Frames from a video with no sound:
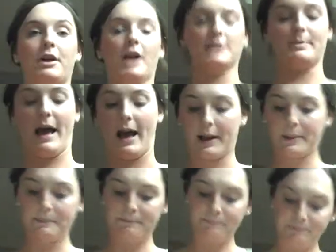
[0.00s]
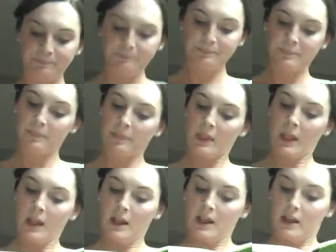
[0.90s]
and rocks back.
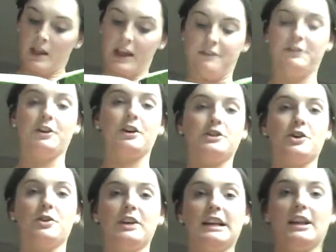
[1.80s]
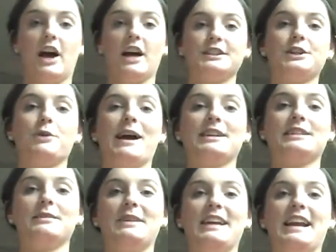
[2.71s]
If you're totally lost, go back
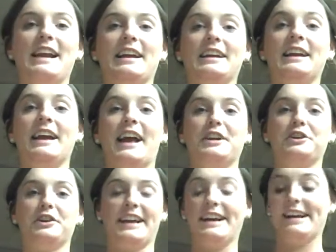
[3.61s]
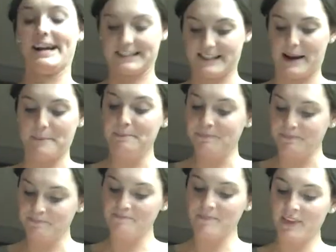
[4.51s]
to the beginning and you'll get it next time.
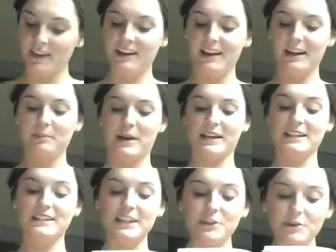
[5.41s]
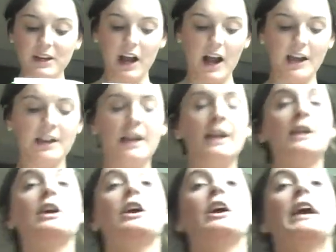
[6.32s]
But continuing on,
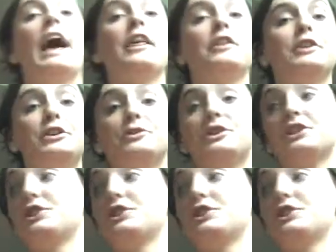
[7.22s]
Heather, you